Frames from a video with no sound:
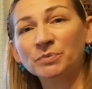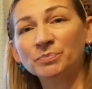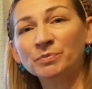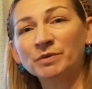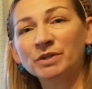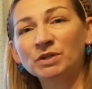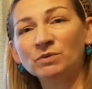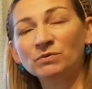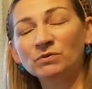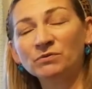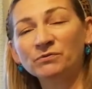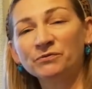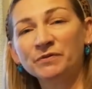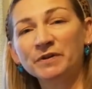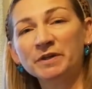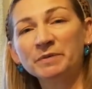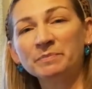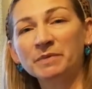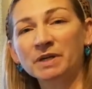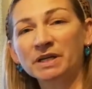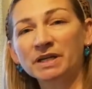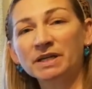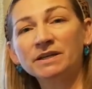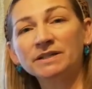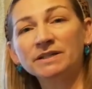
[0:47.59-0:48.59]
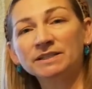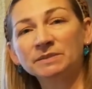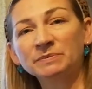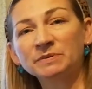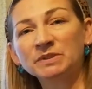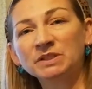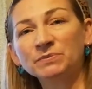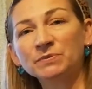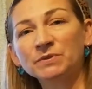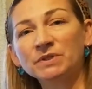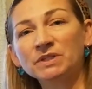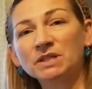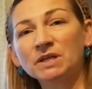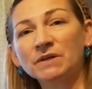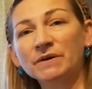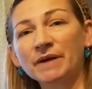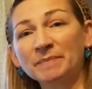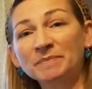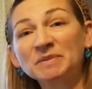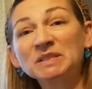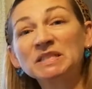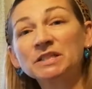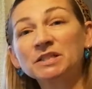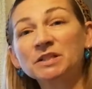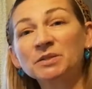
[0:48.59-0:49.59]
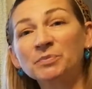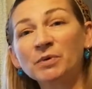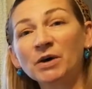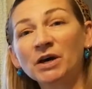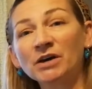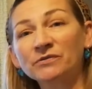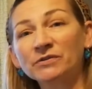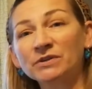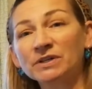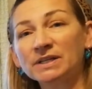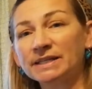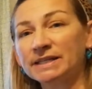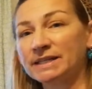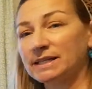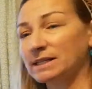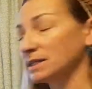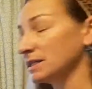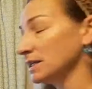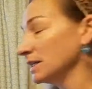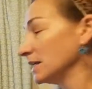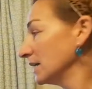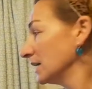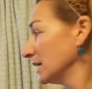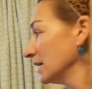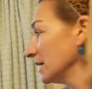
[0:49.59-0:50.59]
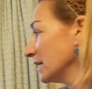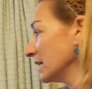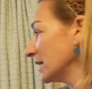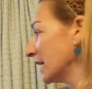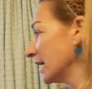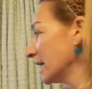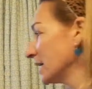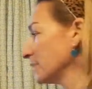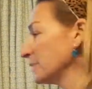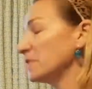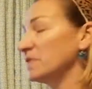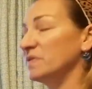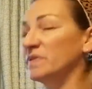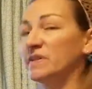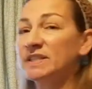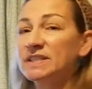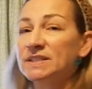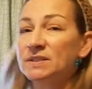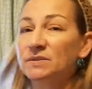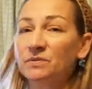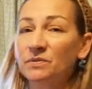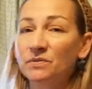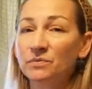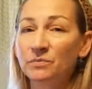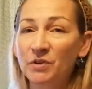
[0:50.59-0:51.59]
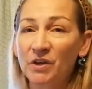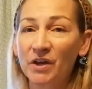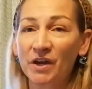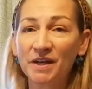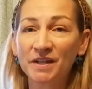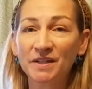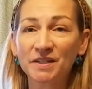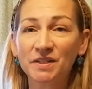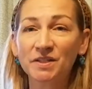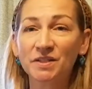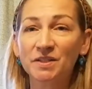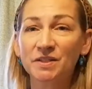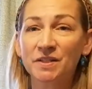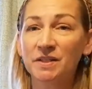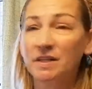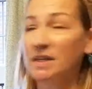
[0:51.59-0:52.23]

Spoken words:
but it will fit my customer's window absolutely perfectly. This curtain